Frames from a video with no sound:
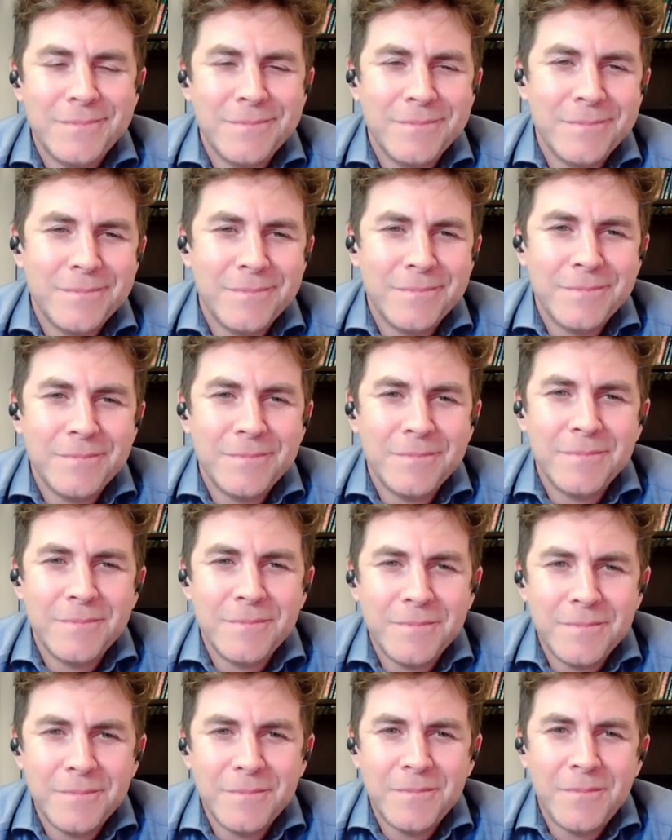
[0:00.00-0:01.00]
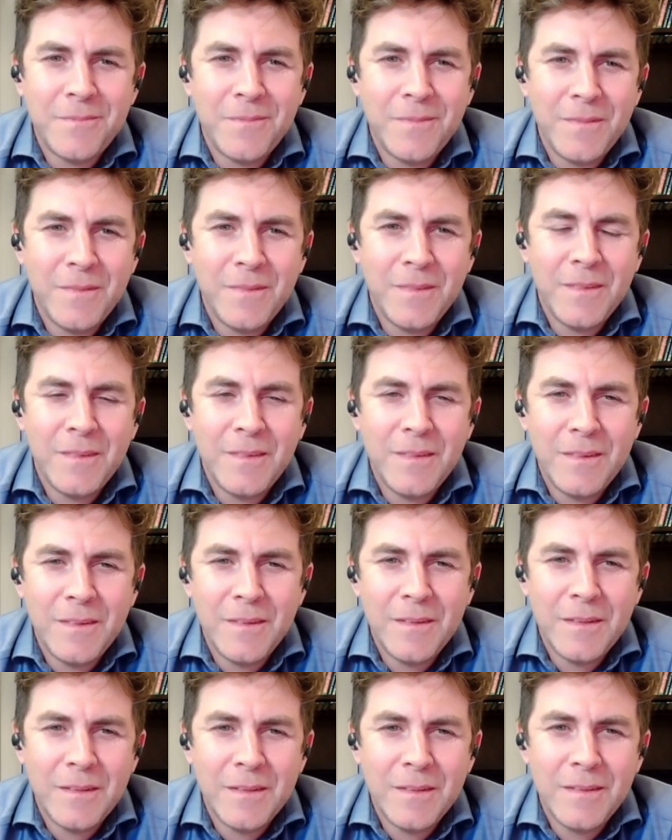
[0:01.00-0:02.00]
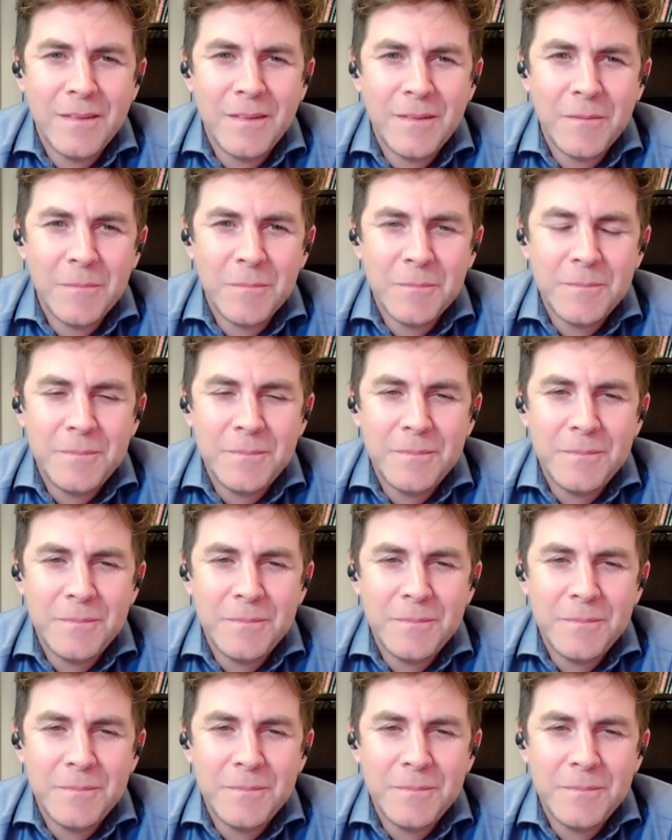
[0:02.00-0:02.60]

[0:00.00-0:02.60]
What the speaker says: (silent)